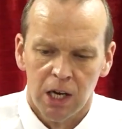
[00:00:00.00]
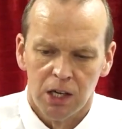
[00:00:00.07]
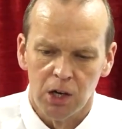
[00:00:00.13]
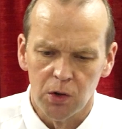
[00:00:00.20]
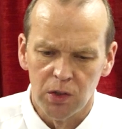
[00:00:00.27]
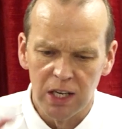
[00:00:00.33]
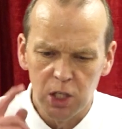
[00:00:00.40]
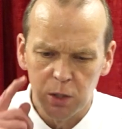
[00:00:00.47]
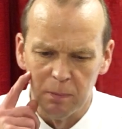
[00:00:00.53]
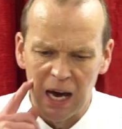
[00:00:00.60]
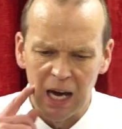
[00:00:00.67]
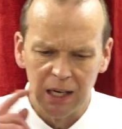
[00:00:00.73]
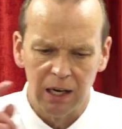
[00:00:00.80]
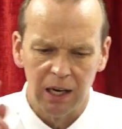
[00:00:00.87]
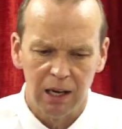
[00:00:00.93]
You know, this
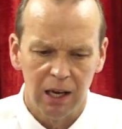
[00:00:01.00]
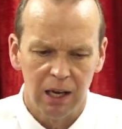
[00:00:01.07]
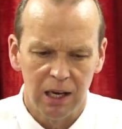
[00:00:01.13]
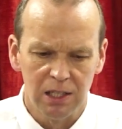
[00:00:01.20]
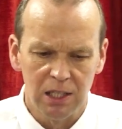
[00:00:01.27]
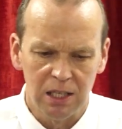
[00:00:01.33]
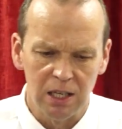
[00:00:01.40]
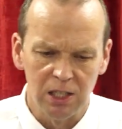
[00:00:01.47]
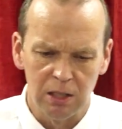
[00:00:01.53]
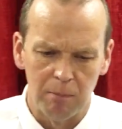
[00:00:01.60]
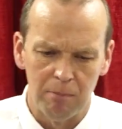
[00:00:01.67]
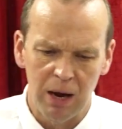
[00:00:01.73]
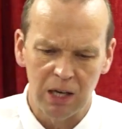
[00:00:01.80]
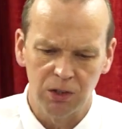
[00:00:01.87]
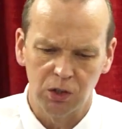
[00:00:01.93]
man, it says
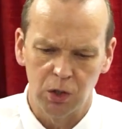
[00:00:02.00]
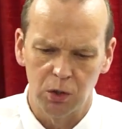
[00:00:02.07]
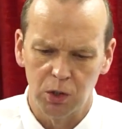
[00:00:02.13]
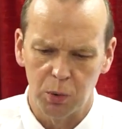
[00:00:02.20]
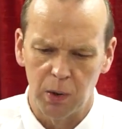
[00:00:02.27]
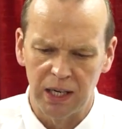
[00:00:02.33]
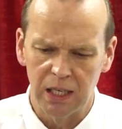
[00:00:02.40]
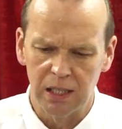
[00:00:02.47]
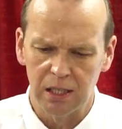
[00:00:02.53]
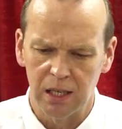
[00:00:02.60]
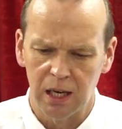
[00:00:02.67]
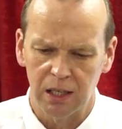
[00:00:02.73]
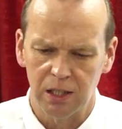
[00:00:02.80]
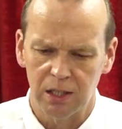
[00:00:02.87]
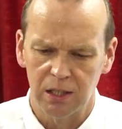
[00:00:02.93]
in Matthew
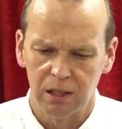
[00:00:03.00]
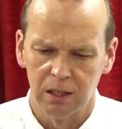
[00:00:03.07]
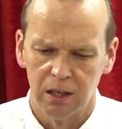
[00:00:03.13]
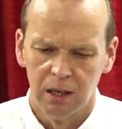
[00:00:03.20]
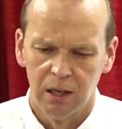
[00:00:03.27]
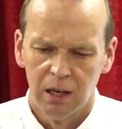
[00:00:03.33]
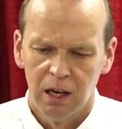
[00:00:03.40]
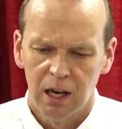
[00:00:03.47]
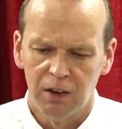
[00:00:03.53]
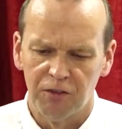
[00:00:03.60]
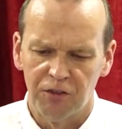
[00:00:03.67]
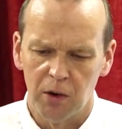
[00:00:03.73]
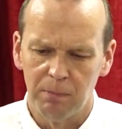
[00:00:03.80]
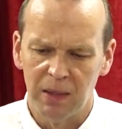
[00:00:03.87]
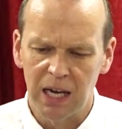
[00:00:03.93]
26, and
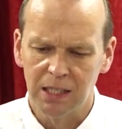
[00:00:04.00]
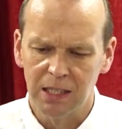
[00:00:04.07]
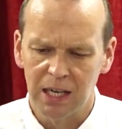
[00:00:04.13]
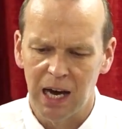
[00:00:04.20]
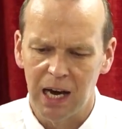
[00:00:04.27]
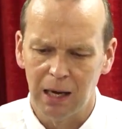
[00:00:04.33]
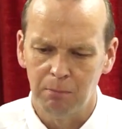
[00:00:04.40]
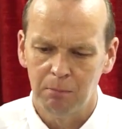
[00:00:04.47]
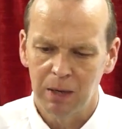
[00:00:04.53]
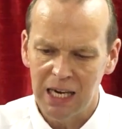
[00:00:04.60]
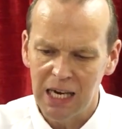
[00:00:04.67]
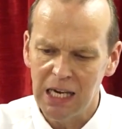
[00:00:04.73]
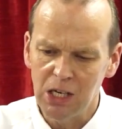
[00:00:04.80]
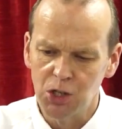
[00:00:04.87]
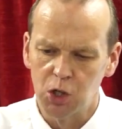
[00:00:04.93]
from that time,
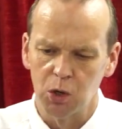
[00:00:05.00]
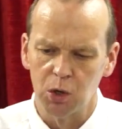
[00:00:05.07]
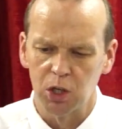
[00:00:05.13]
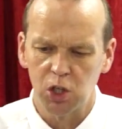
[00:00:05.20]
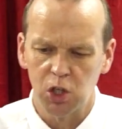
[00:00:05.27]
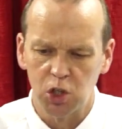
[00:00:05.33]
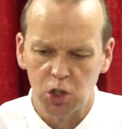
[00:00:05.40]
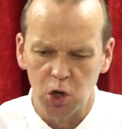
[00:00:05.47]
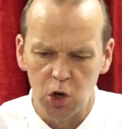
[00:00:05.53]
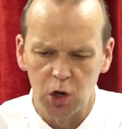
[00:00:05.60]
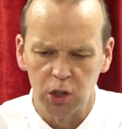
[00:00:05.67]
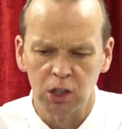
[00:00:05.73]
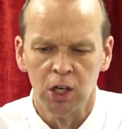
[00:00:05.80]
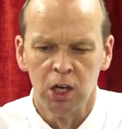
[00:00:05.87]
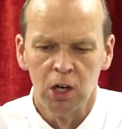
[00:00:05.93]
he, Judas,
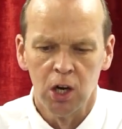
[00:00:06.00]
sought